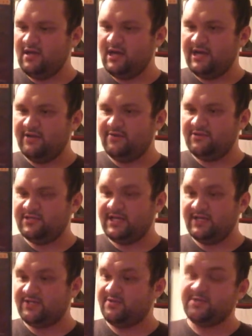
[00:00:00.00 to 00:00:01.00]
I know this
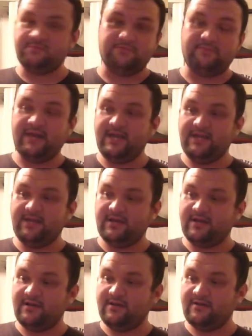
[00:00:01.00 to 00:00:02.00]
has Elizabeth
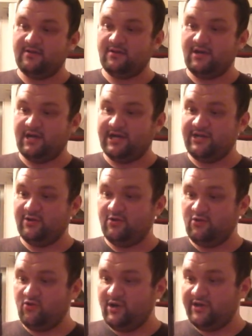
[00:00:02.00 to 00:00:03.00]
Peña,
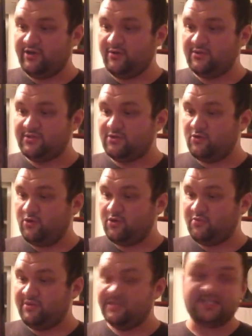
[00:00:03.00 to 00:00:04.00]
who I know is no
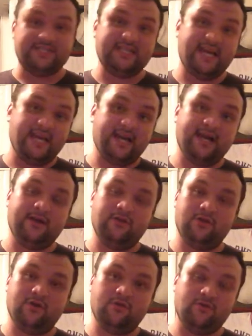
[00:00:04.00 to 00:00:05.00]
longer with us, and Danny
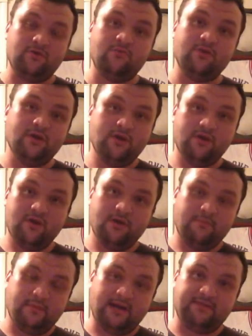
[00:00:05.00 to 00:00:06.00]
Aiello, who
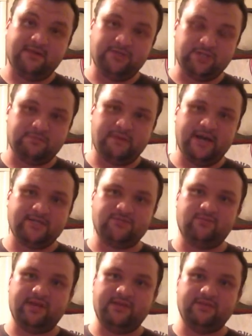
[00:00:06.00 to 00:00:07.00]
I think just passed
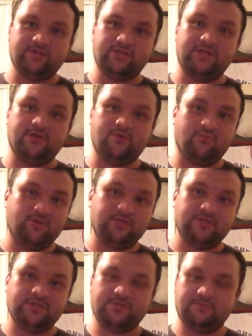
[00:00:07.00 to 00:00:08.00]
away this year, which
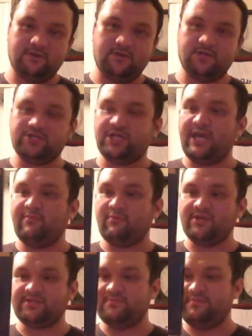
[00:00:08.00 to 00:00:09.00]
is a shame.
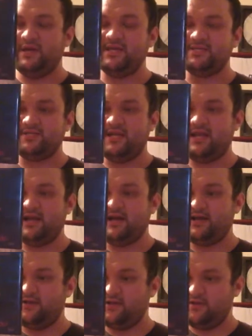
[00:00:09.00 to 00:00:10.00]
Rest in peace, Danny
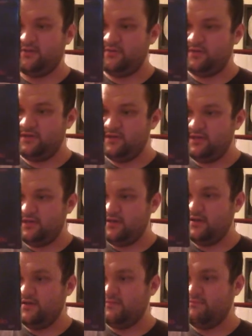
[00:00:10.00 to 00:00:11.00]
Aiello.
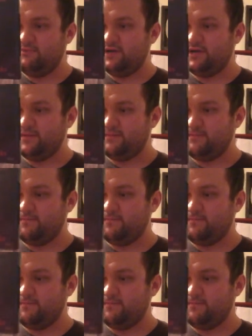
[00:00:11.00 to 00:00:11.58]
But